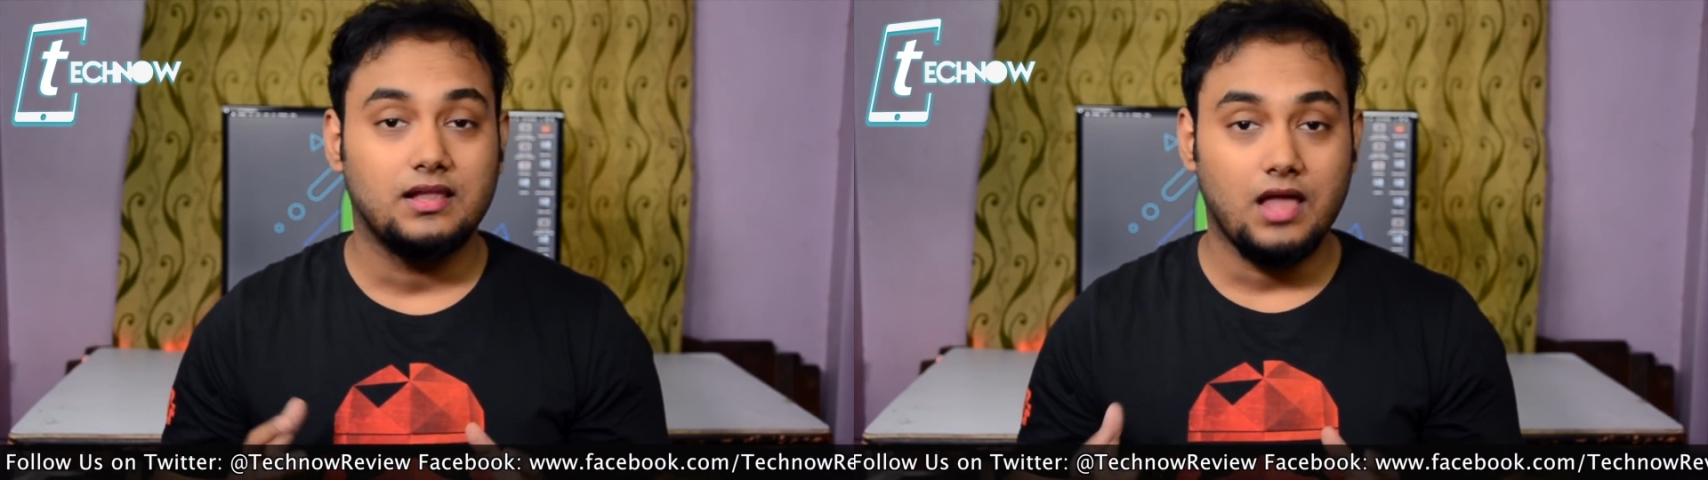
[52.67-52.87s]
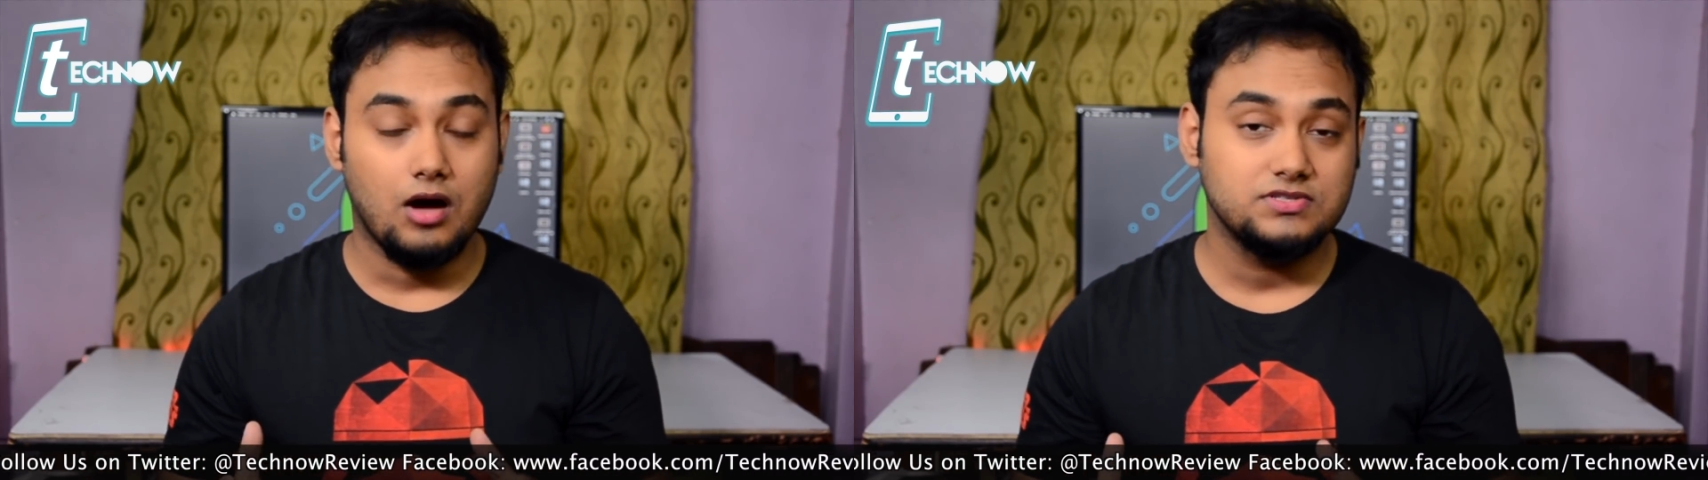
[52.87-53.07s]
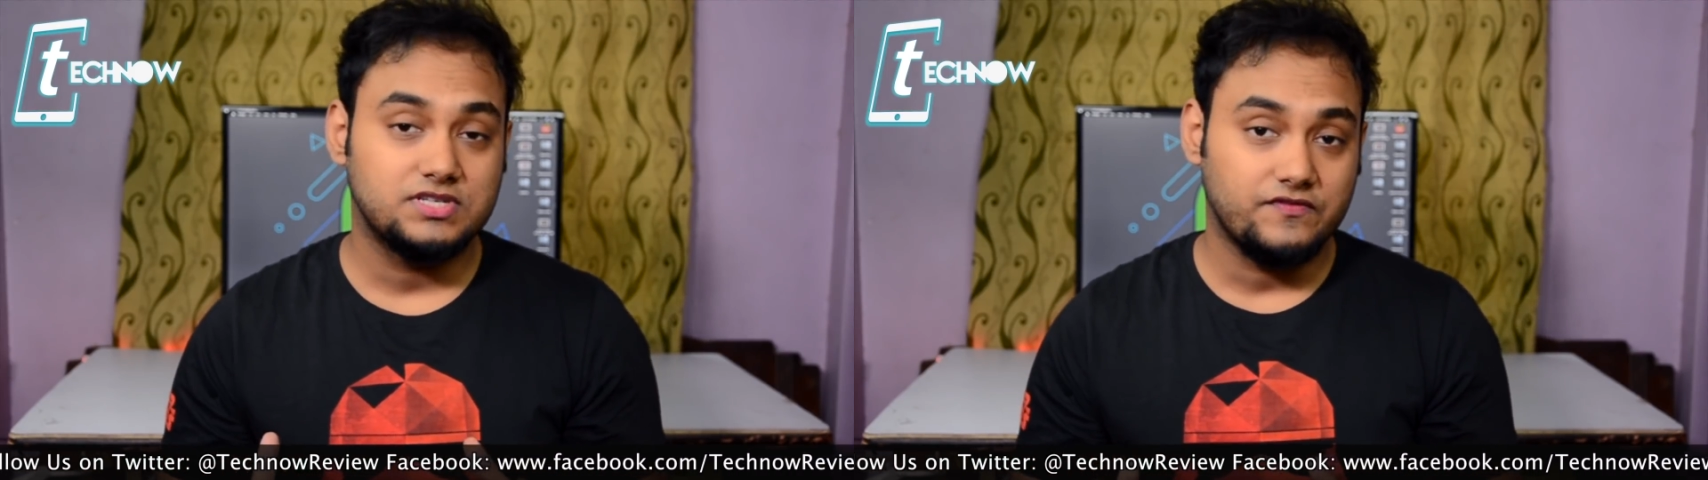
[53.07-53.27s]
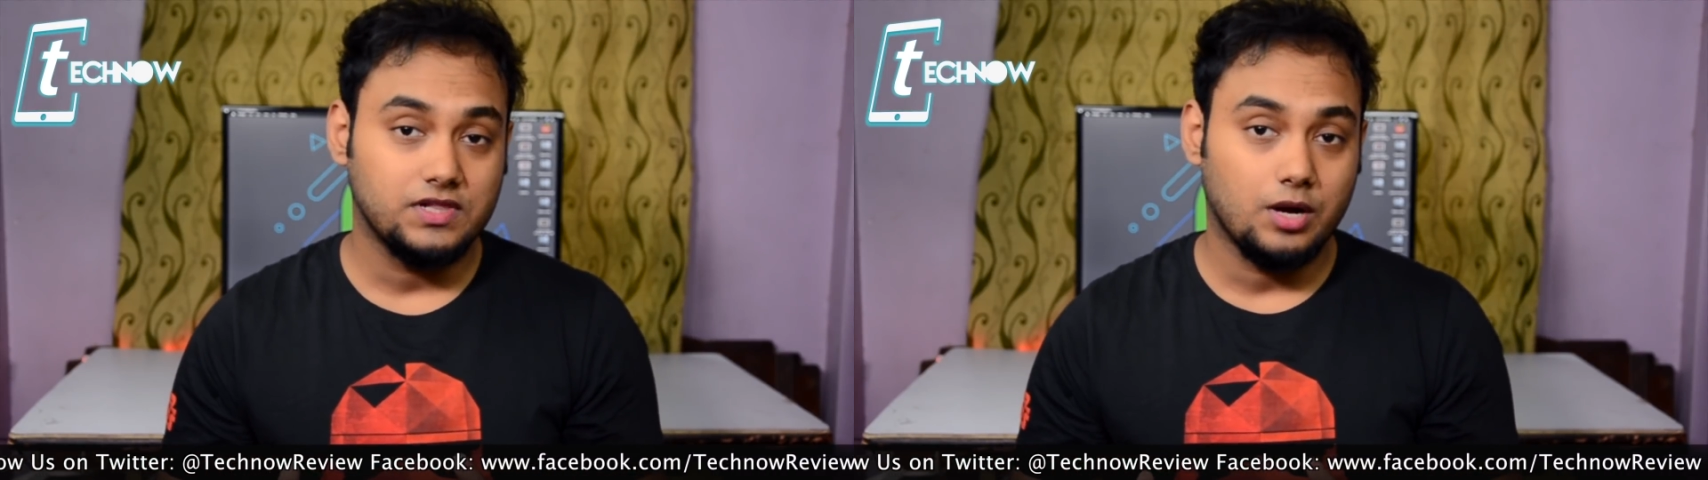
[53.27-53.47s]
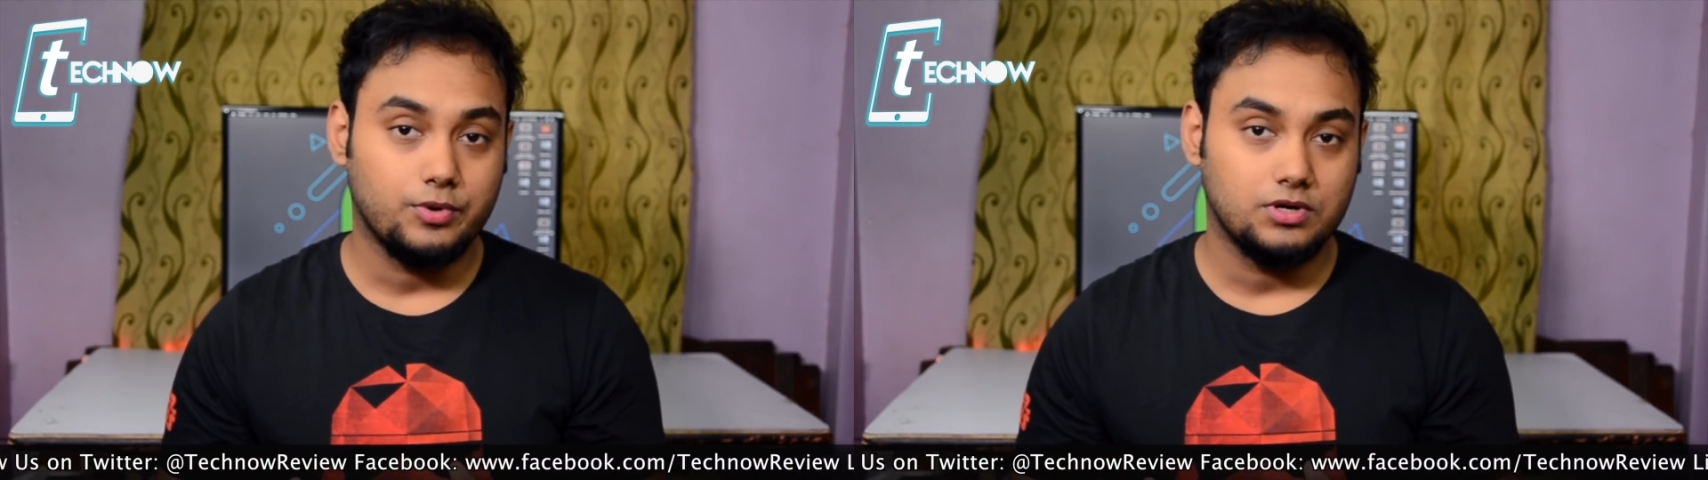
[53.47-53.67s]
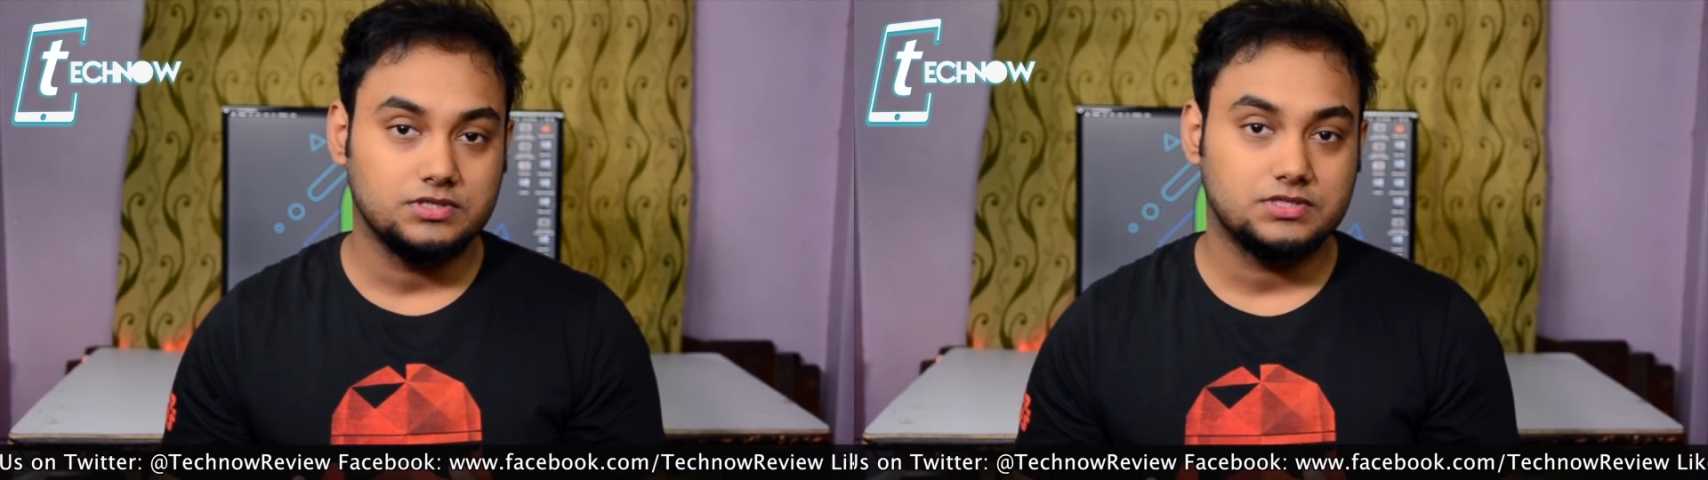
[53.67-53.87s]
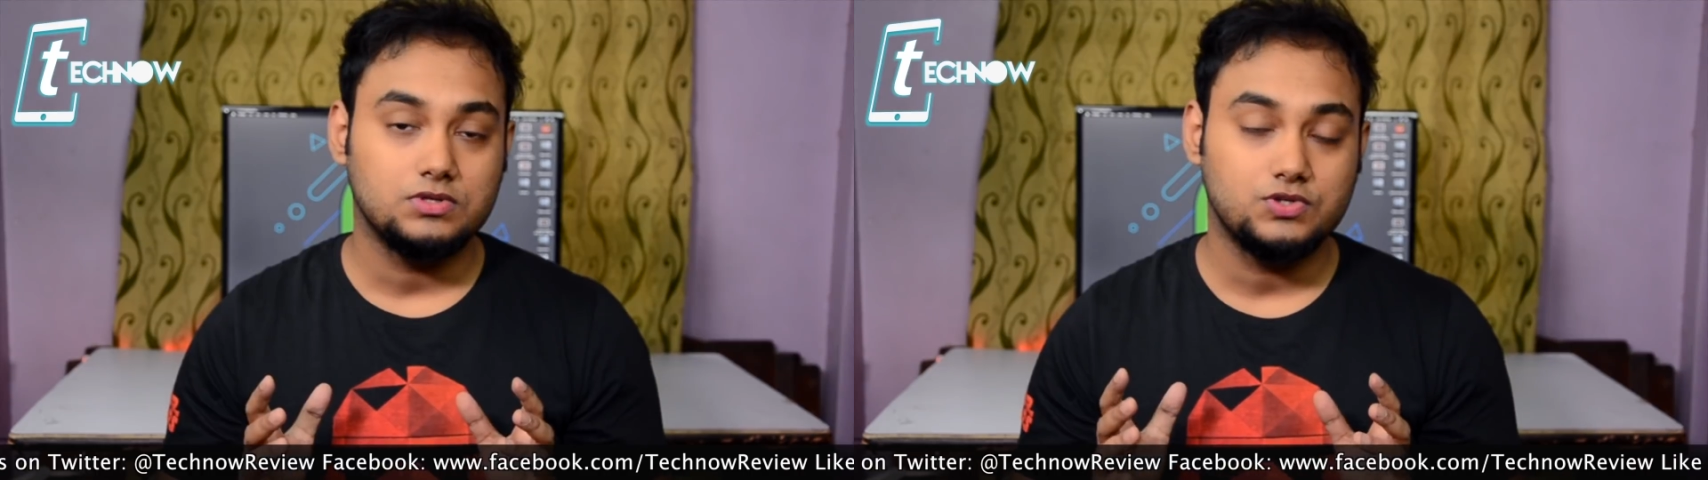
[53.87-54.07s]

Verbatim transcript: allows developers